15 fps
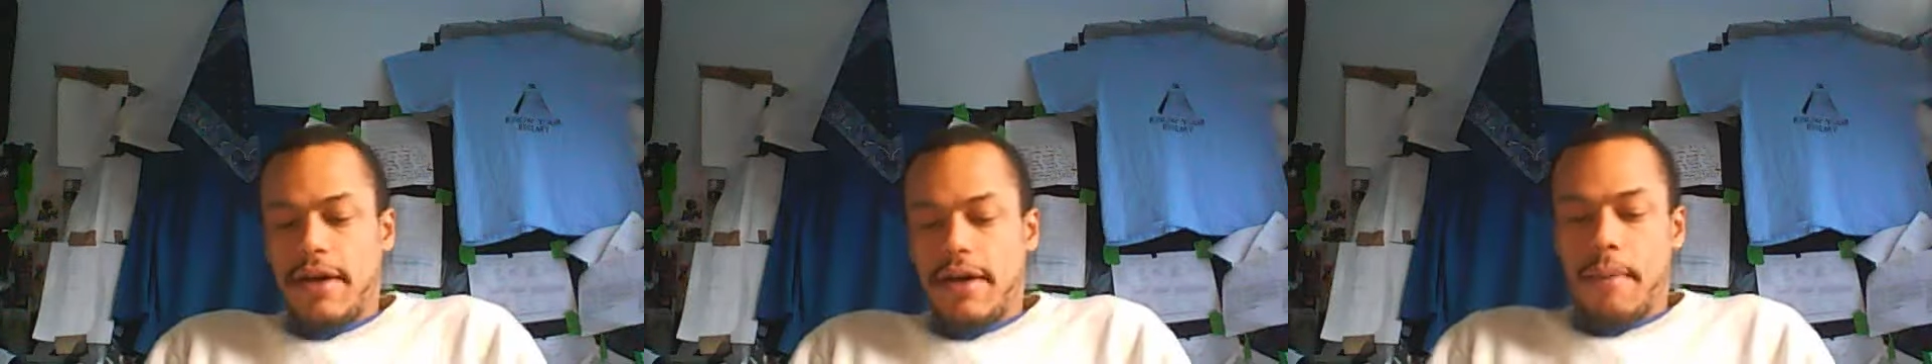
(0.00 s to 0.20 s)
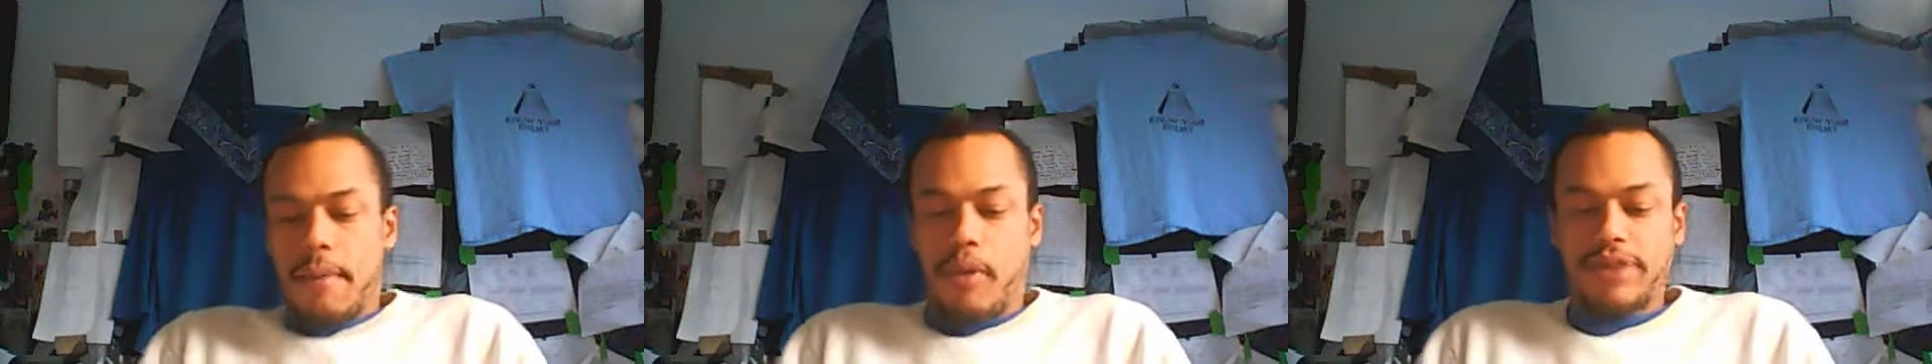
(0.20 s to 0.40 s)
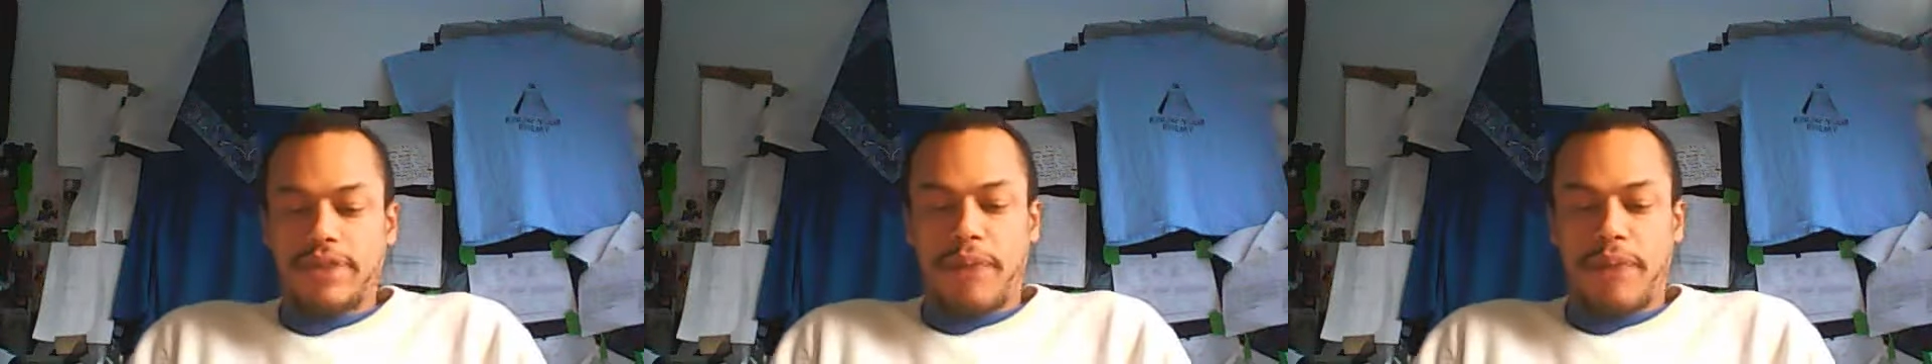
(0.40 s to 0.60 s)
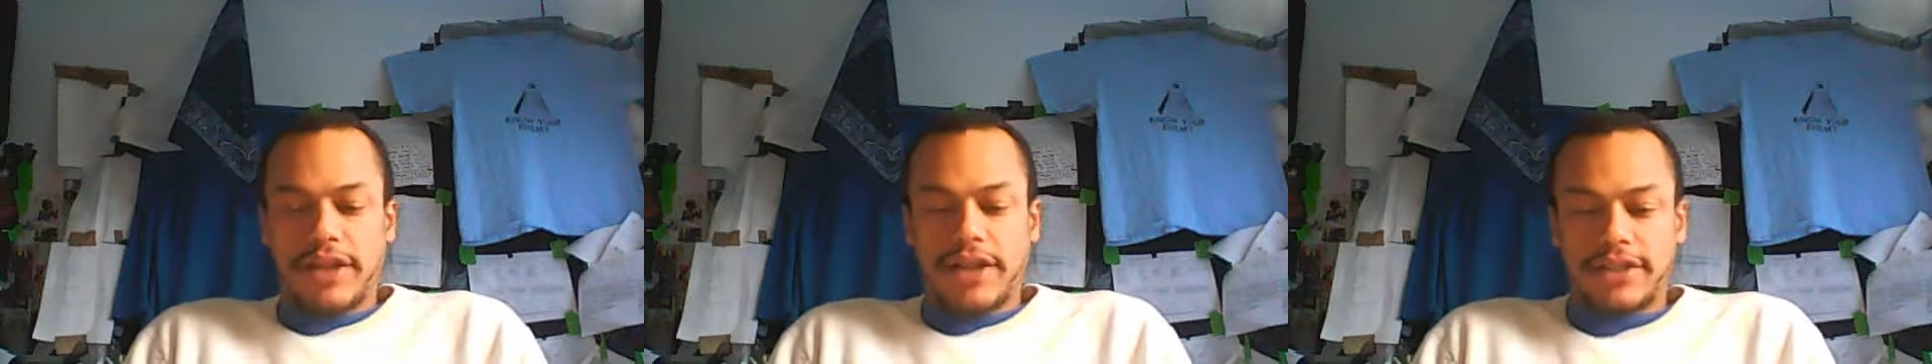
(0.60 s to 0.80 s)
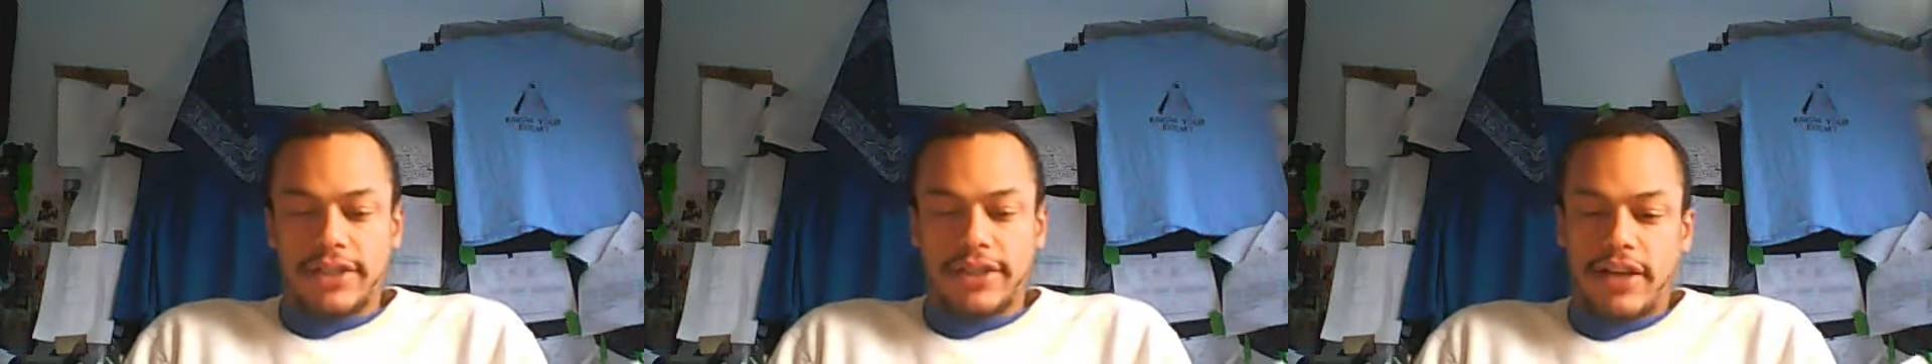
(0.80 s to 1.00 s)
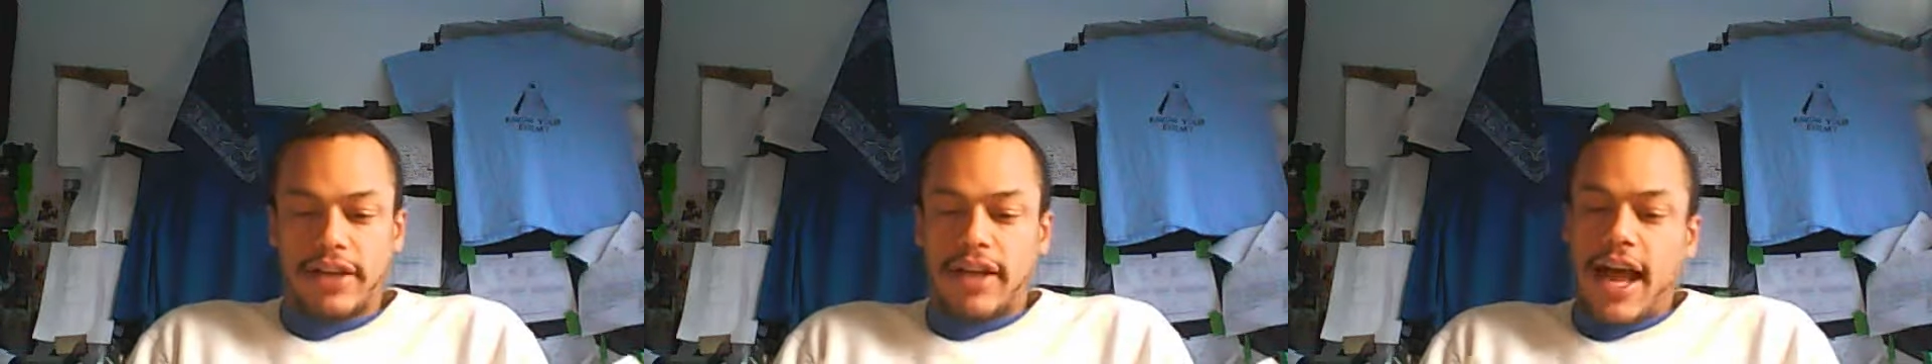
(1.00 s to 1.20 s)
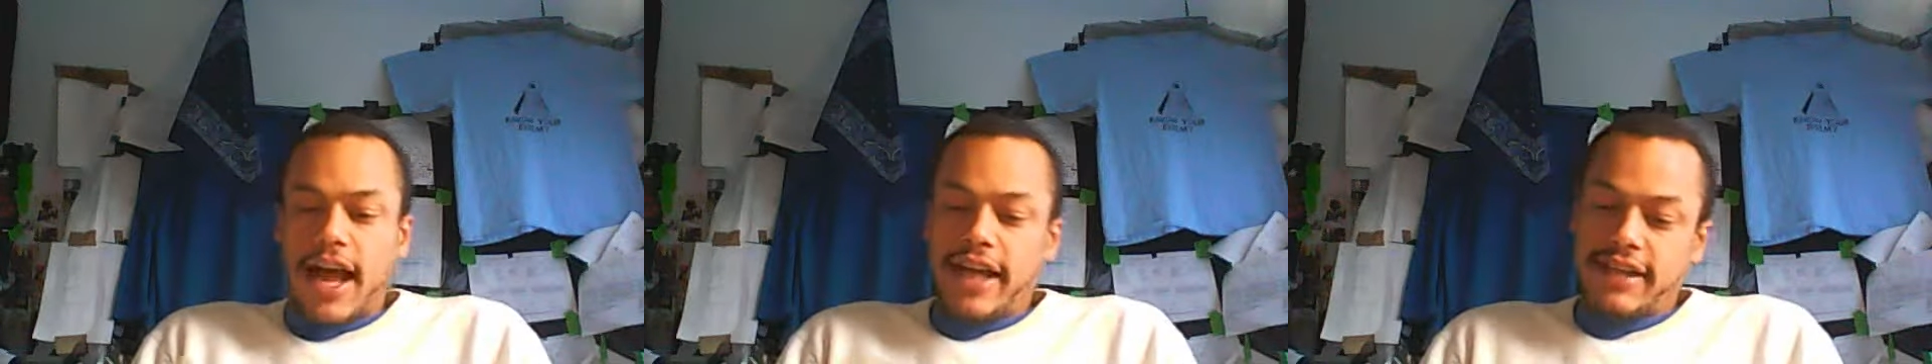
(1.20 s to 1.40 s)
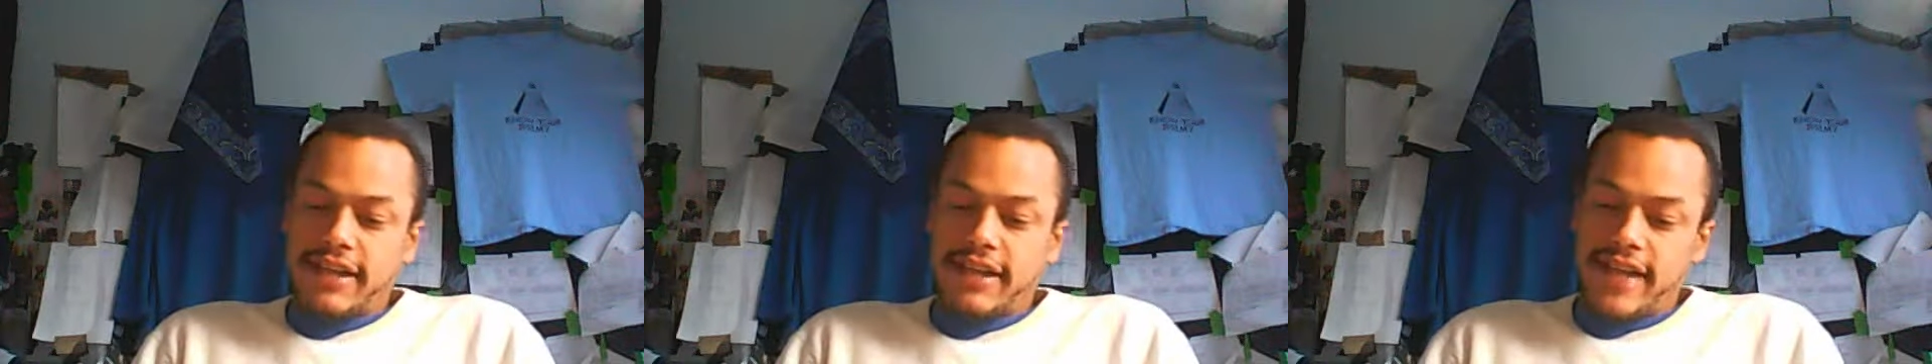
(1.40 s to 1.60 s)
Points postulate. A
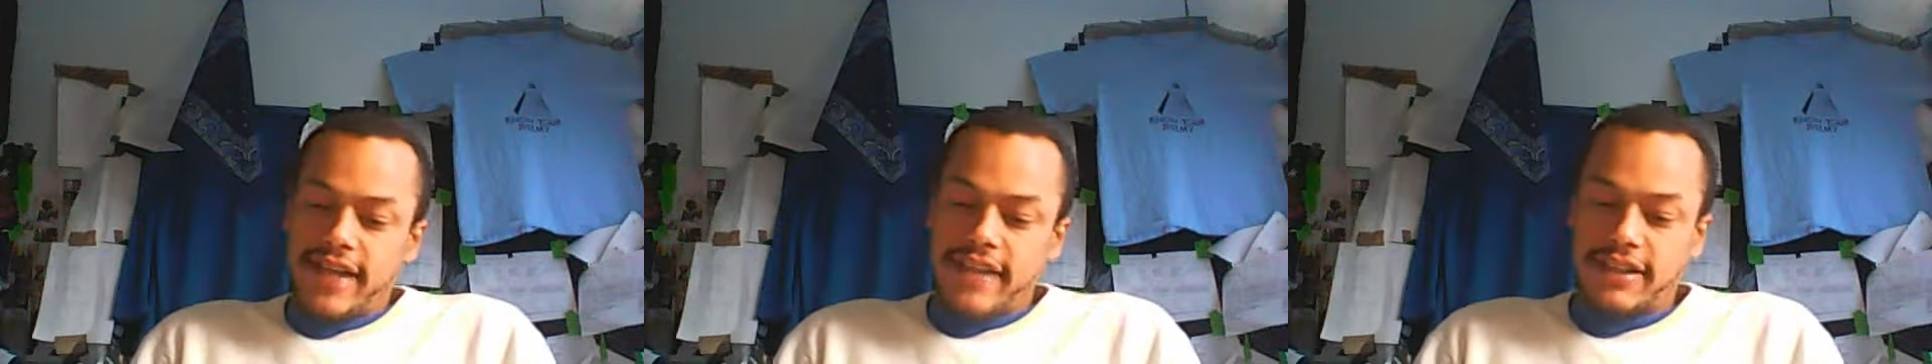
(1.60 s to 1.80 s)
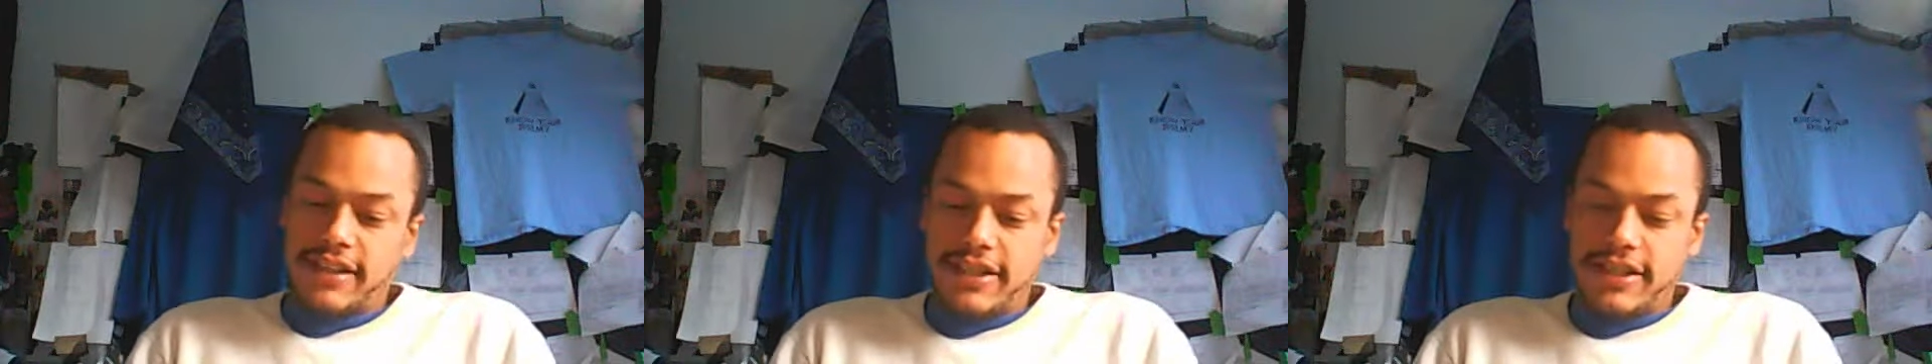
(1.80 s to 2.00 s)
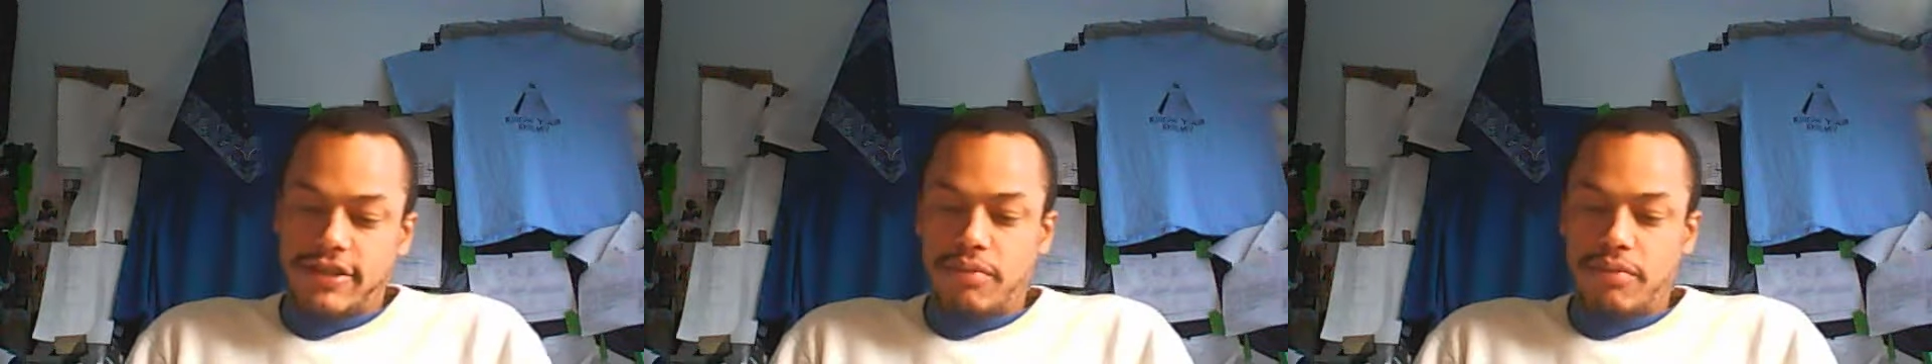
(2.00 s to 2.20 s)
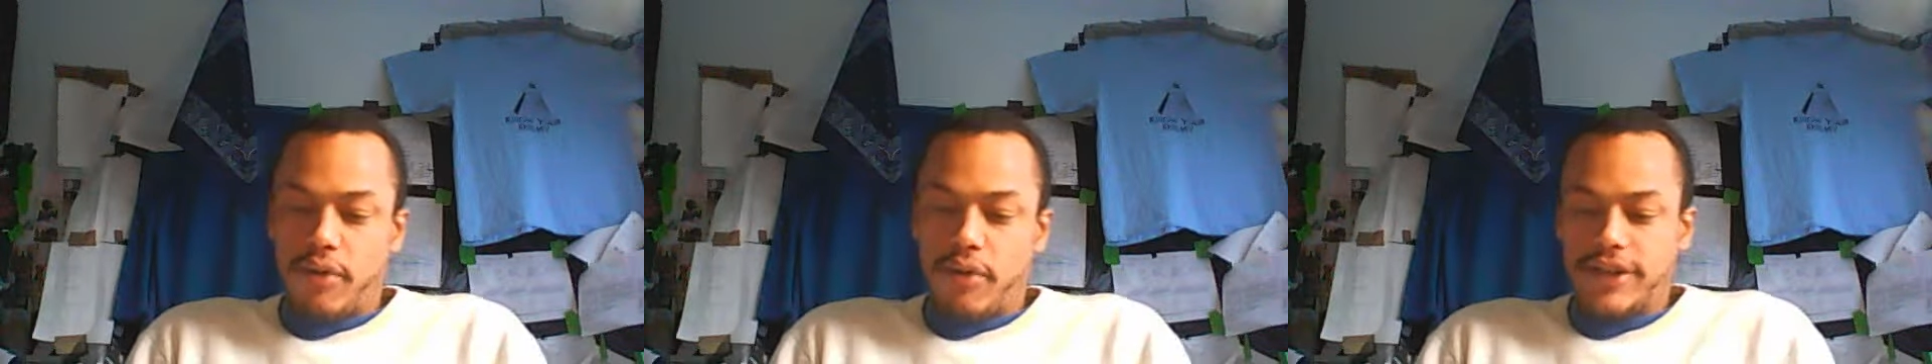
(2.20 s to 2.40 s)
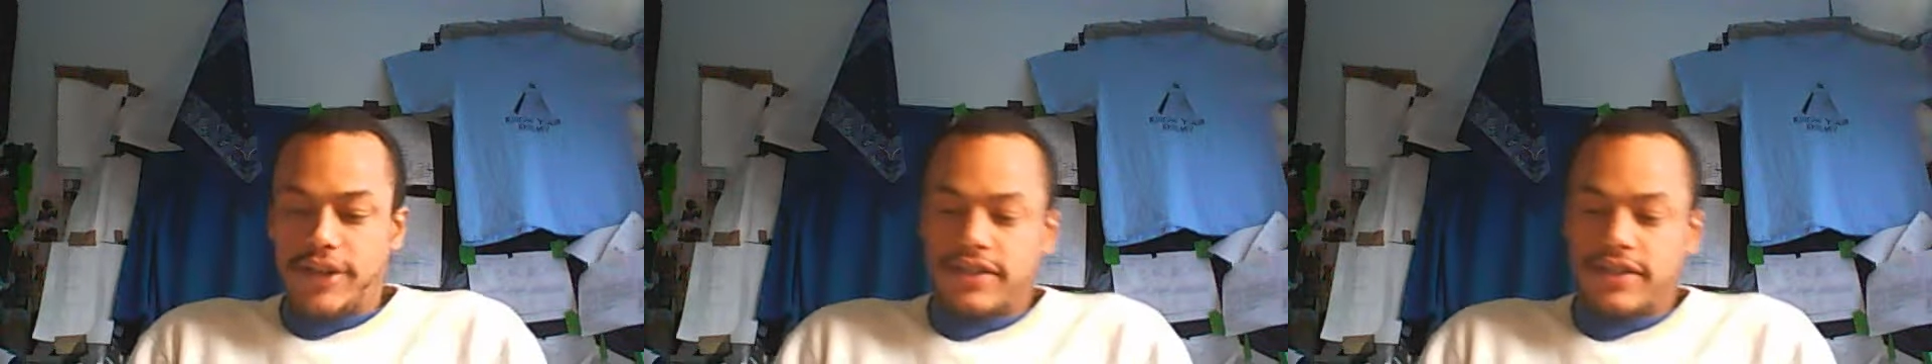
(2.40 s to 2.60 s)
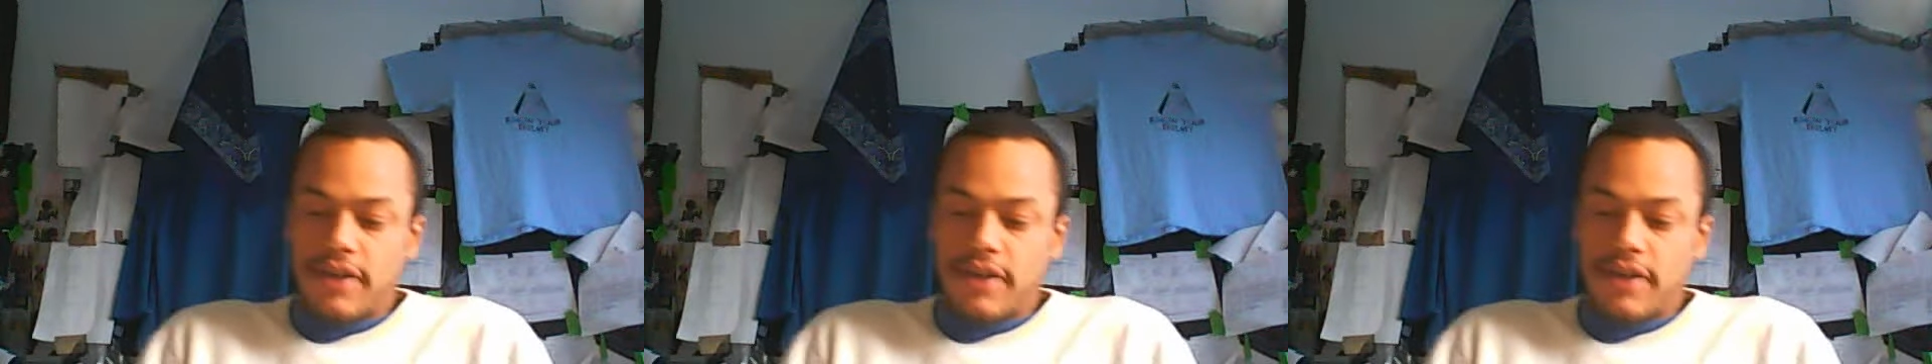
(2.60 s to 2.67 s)
line contains at least 2 points.